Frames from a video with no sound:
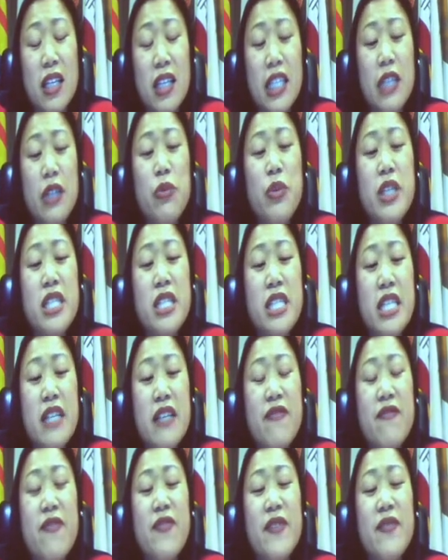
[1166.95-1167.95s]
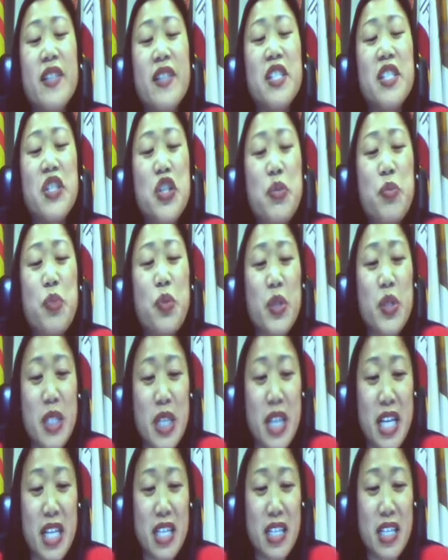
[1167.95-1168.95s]
He received
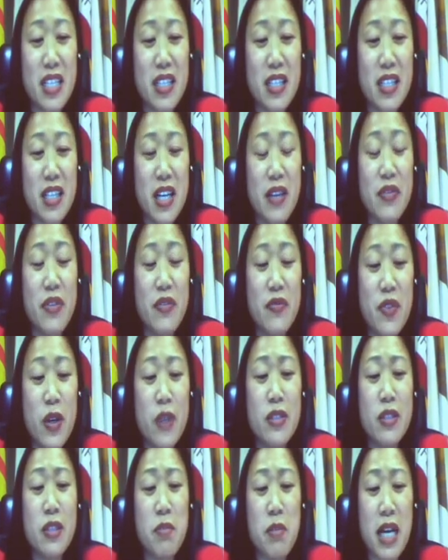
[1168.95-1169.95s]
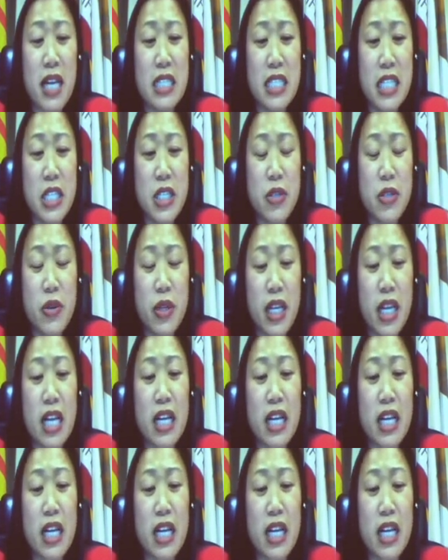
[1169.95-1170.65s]
52% of the vote in my district,